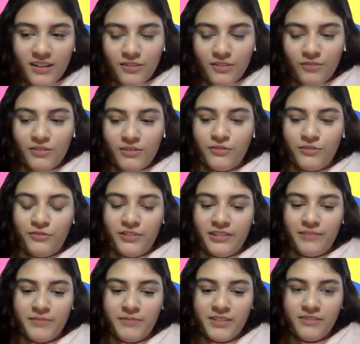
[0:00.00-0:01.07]
local
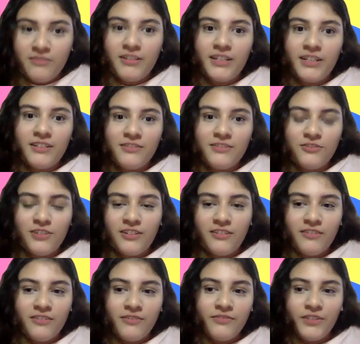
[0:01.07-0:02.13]
unis, I'm still trying
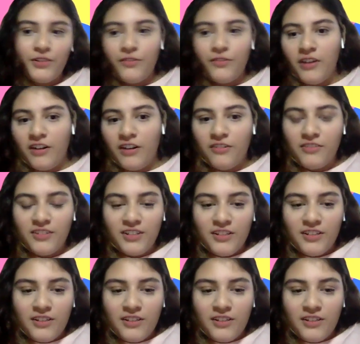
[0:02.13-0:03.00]
to figure out